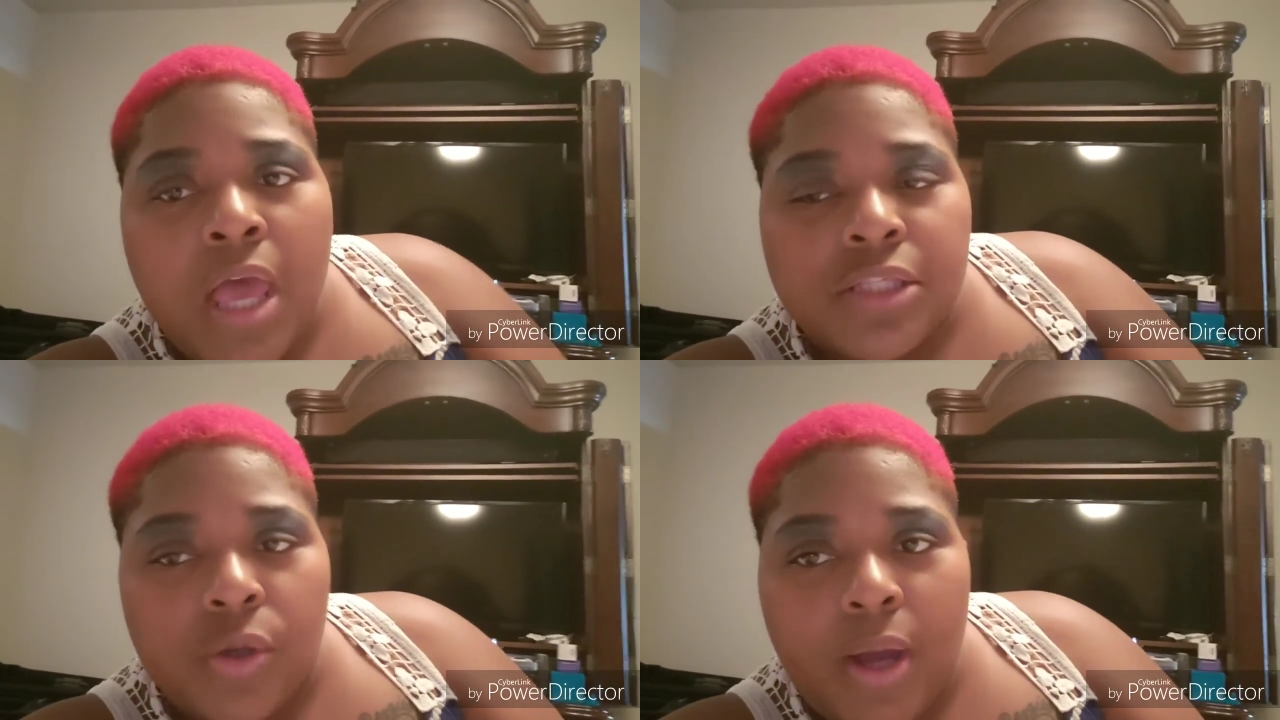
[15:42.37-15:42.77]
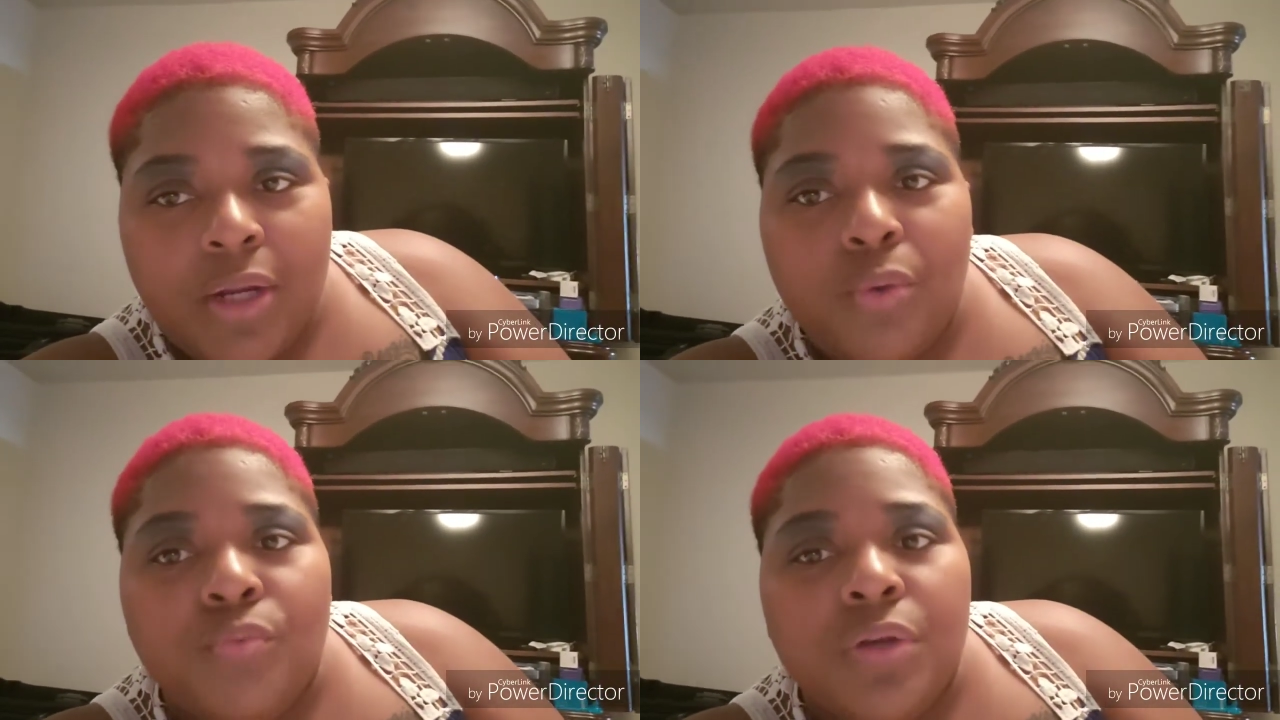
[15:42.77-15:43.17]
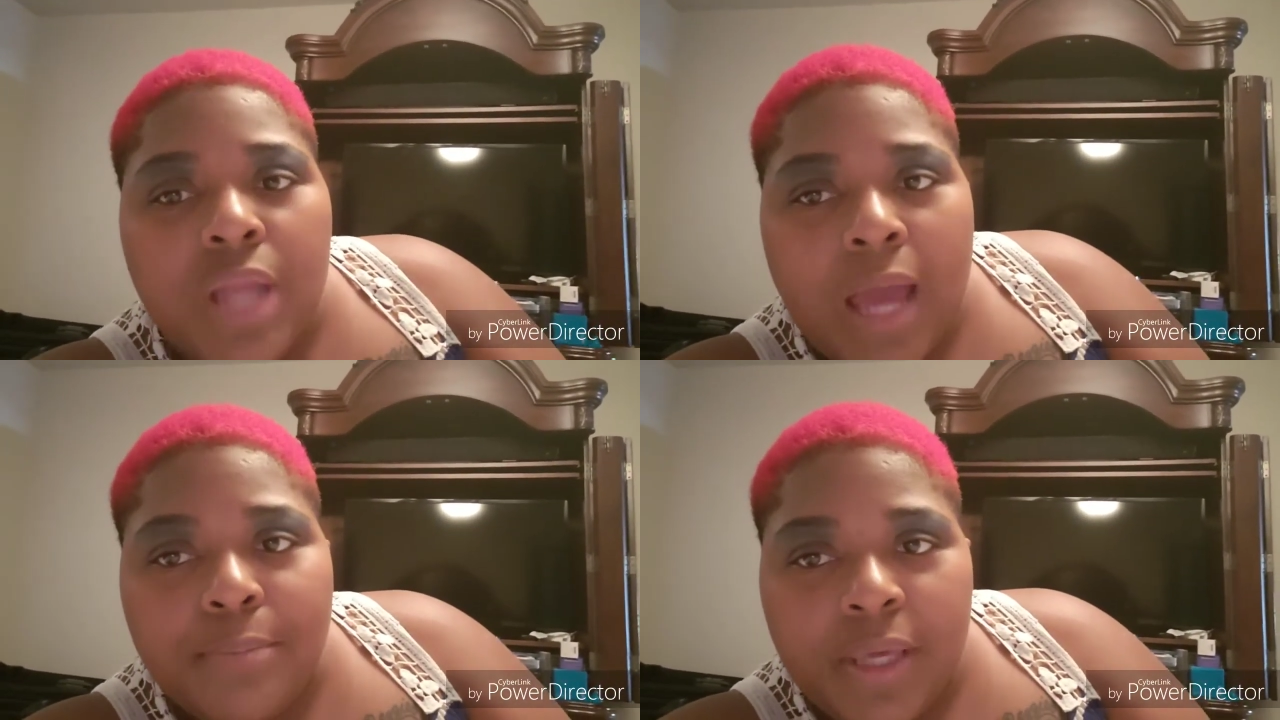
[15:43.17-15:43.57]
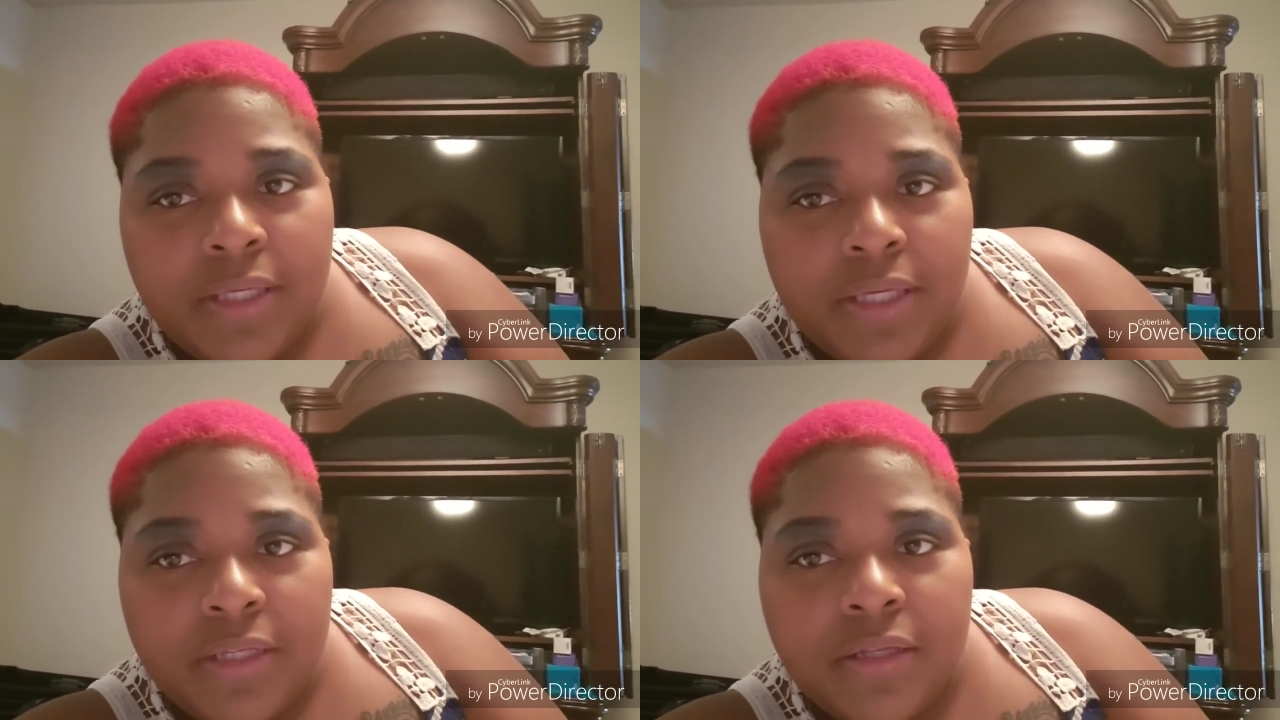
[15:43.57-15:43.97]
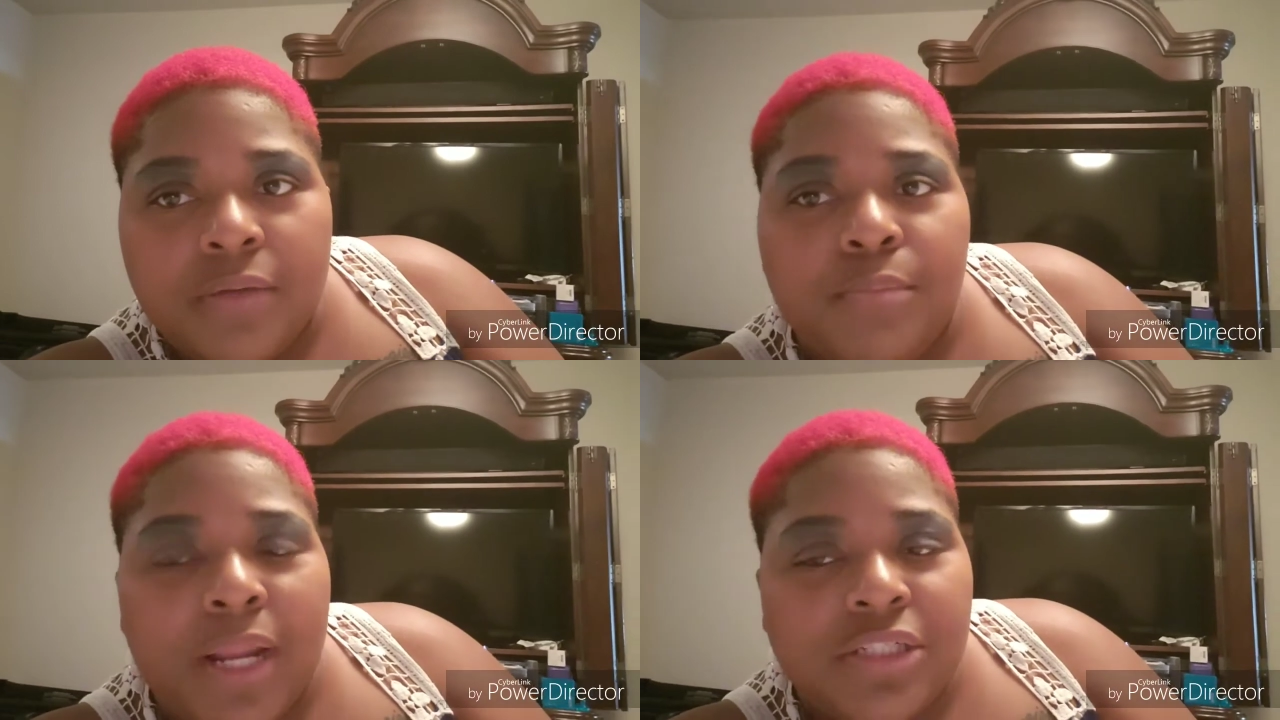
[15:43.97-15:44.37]
So I don't not pay it,
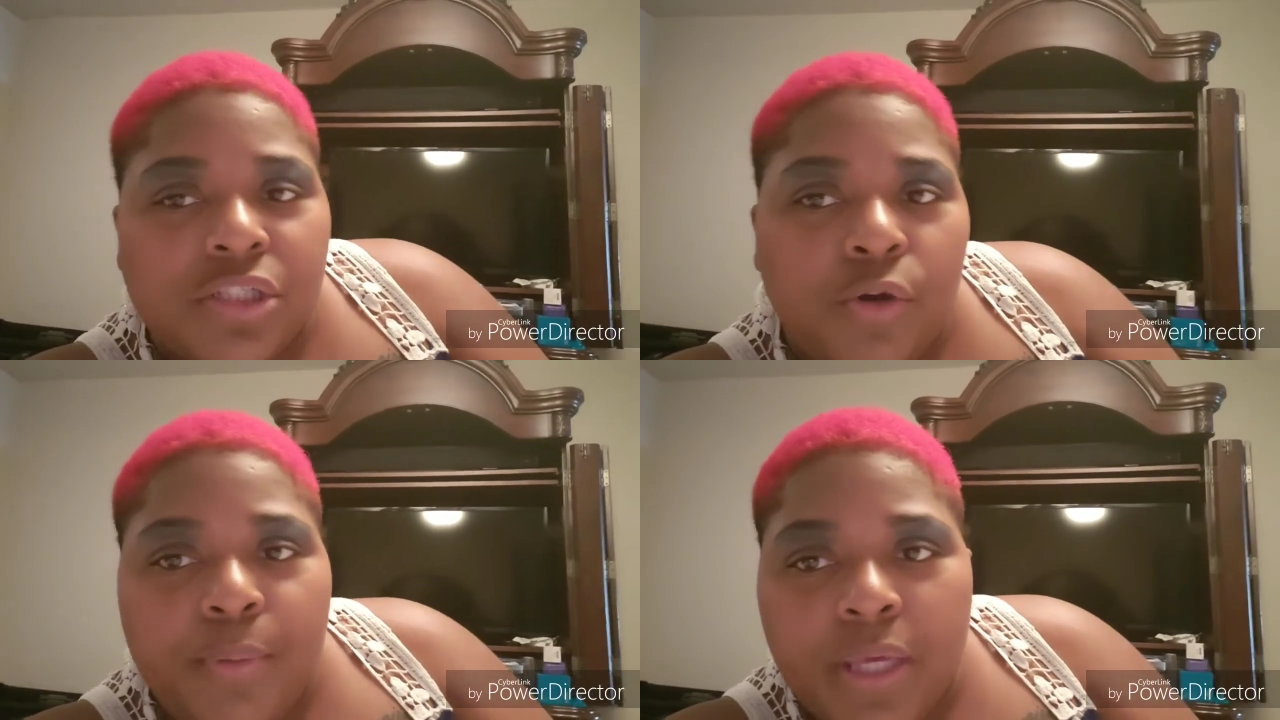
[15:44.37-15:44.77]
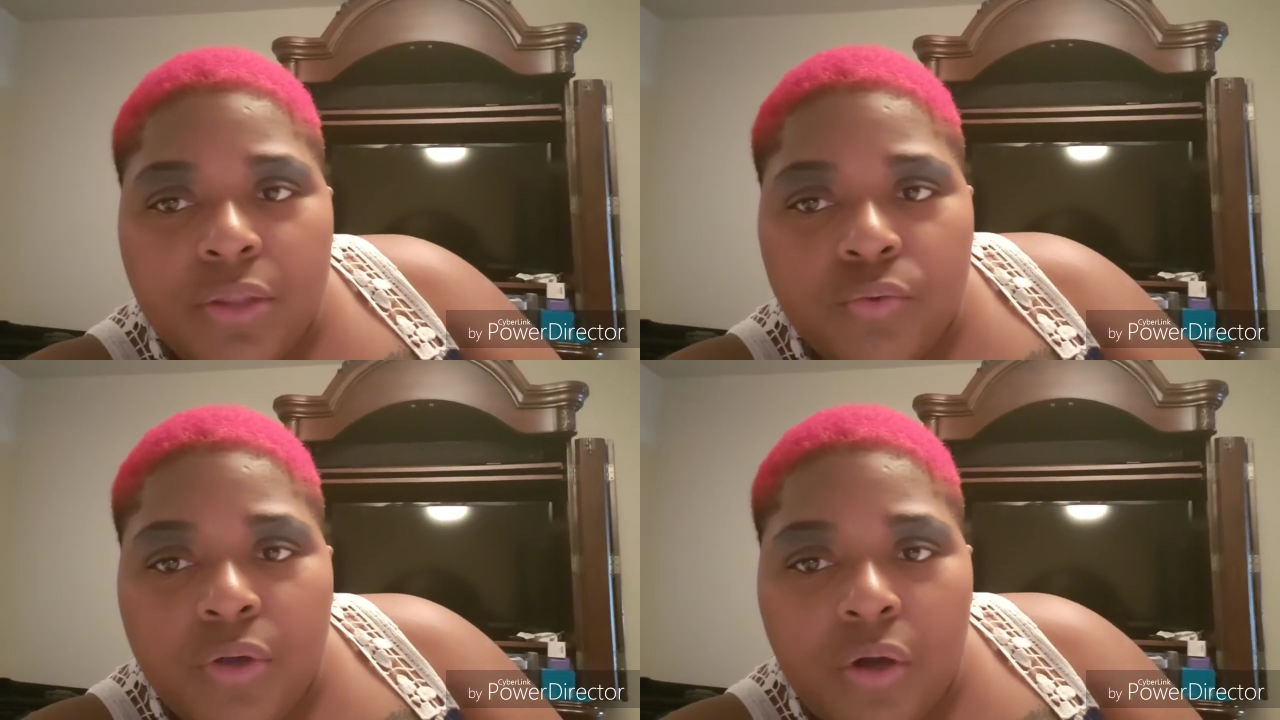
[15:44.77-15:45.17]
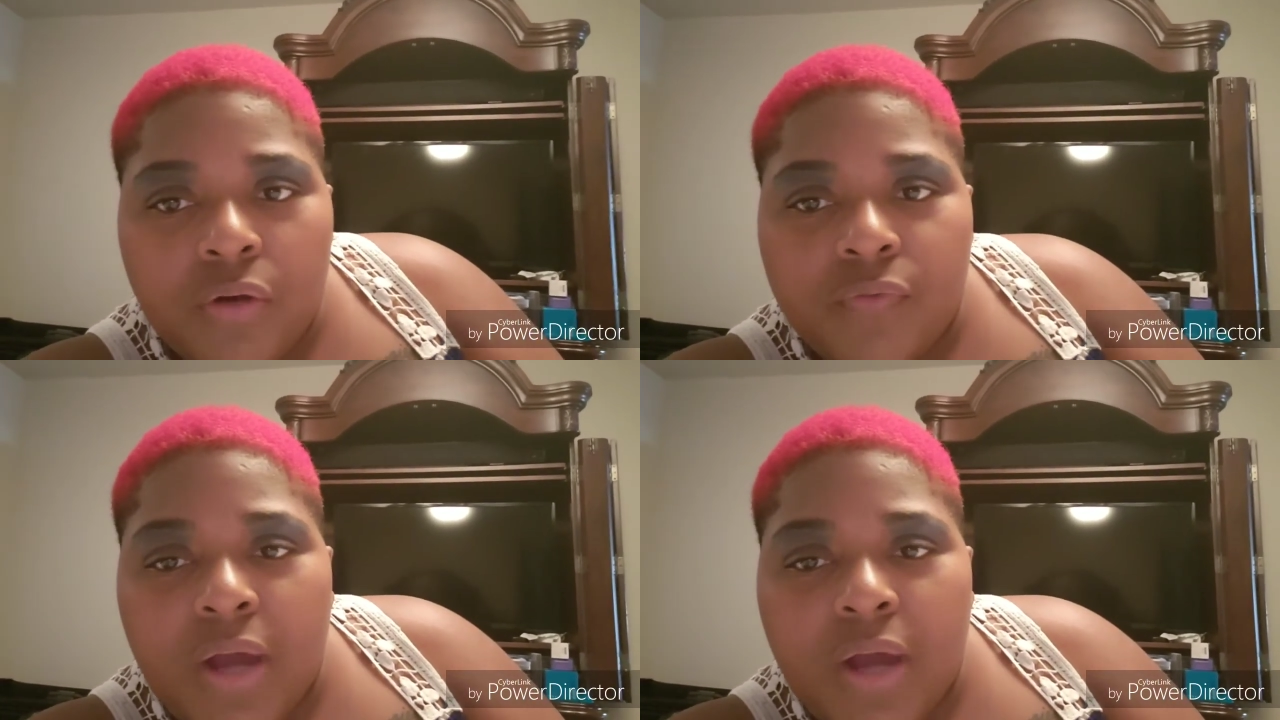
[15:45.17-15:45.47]
but I just don't pay it through Carnival.